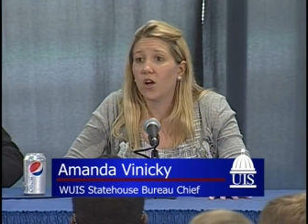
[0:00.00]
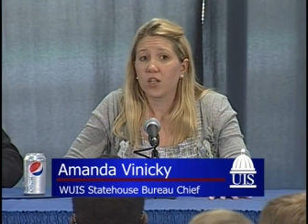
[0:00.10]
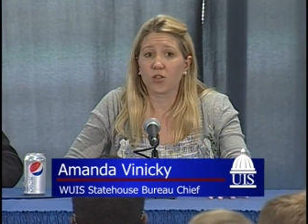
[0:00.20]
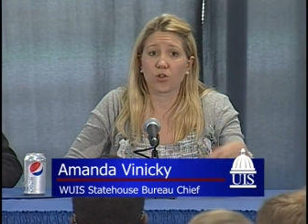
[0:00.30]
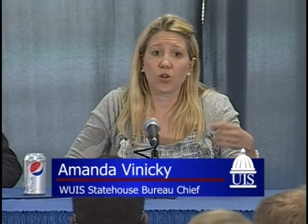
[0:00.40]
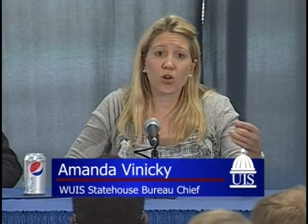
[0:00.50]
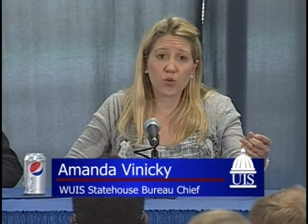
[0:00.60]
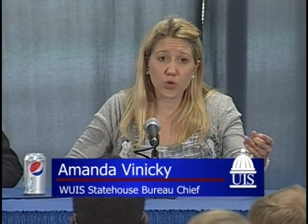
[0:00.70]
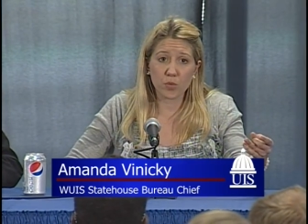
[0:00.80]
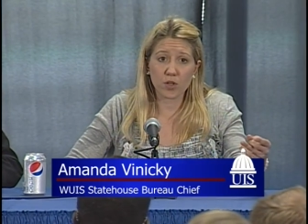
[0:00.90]
either heard
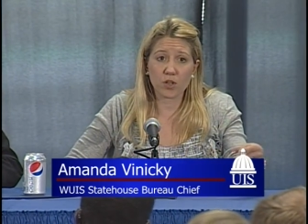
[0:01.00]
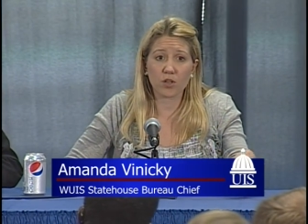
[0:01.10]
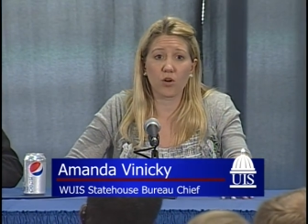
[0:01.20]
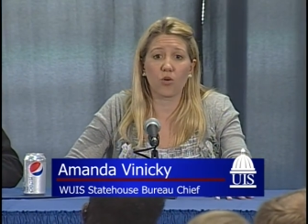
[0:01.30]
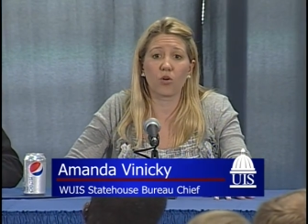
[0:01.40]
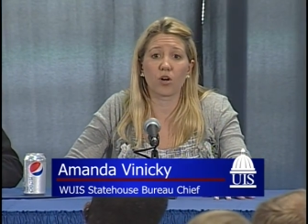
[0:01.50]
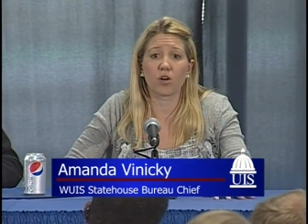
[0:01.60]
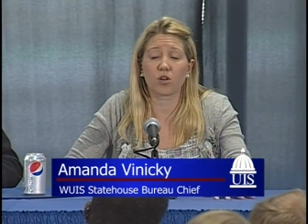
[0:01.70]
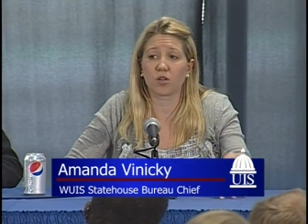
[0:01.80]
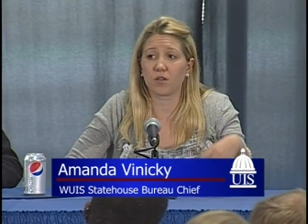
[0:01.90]
rumored
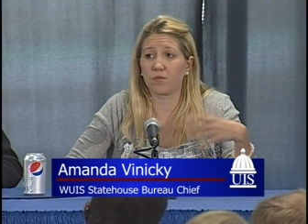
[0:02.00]
or